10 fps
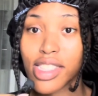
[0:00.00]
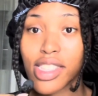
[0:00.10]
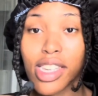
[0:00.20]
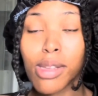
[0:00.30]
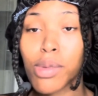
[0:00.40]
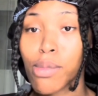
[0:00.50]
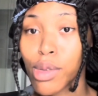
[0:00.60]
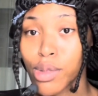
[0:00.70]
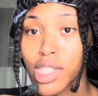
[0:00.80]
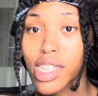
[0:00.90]
could be
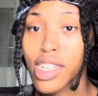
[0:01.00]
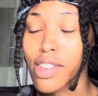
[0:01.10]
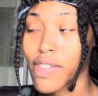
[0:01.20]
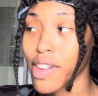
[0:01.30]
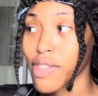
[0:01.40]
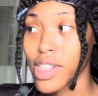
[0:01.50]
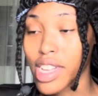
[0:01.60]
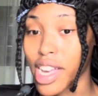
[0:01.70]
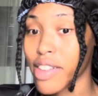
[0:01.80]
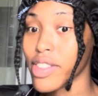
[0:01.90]
music. If I feel
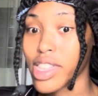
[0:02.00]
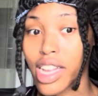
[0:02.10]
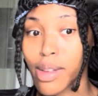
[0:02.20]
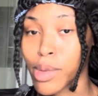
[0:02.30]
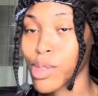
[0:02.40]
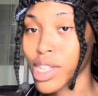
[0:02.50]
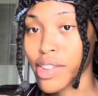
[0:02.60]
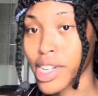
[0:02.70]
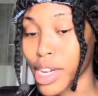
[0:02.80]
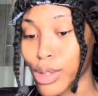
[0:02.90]
heavy like music
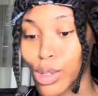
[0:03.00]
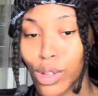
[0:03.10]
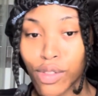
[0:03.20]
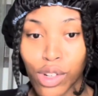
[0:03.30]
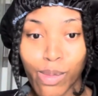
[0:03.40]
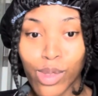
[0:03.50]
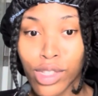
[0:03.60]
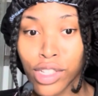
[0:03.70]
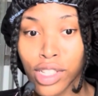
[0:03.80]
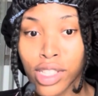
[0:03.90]
right now, so if you're a
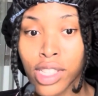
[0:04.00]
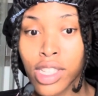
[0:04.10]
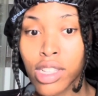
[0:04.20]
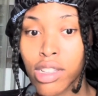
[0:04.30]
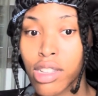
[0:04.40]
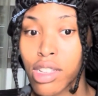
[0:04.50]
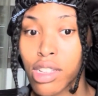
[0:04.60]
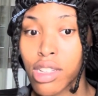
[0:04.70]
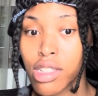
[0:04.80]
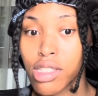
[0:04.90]
musician,
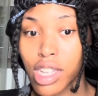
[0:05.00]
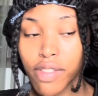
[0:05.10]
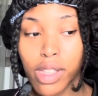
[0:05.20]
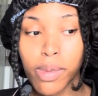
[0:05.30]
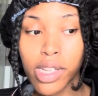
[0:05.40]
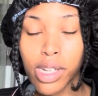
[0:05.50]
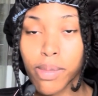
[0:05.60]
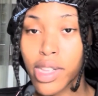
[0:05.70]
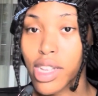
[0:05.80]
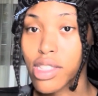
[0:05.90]
definitely pick up
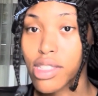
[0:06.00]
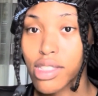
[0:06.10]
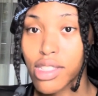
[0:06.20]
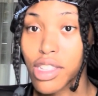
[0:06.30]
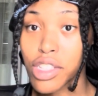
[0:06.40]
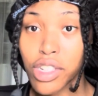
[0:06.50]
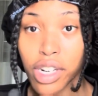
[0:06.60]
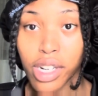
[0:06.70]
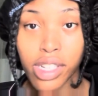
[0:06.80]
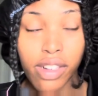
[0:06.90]
that
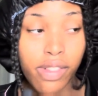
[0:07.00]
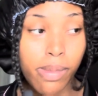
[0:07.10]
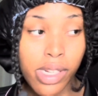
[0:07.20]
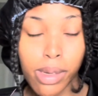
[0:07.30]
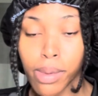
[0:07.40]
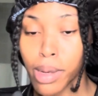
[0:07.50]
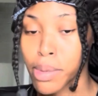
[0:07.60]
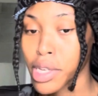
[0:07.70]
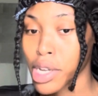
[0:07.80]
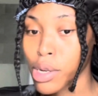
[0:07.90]
guitar, definitely pick up that
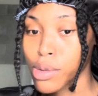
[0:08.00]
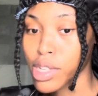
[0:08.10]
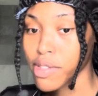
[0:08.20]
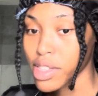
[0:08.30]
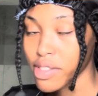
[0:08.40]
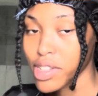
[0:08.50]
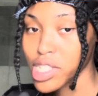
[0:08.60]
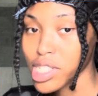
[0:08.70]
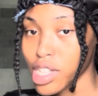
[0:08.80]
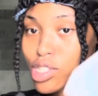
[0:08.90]
piano, definitely finish
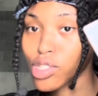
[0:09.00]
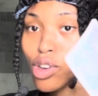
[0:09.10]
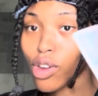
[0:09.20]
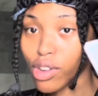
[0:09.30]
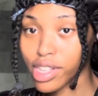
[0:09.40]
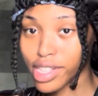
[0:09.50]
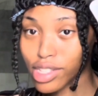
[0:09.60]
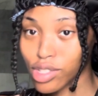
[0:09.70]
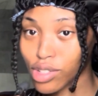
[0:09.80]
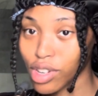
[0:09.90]
that song. That
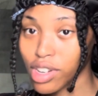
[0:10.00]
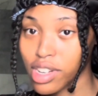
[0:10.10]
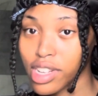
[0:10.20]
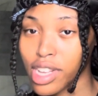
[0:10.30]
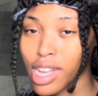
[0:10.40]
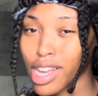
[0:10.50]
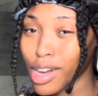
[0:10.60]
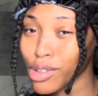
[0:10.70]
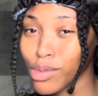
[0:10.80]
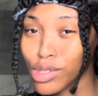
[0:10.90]
song, I
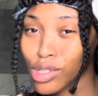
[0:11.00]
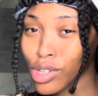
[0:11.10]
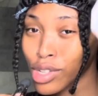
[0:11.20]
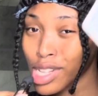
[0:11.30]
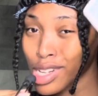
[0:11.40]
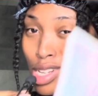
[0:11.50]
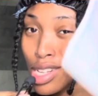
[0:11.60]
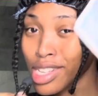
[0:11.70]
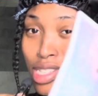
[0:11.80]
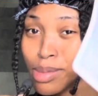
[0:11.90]
don't know what song that
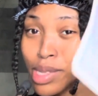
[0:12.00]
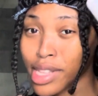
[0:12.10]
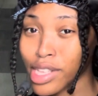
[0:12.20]
is, but that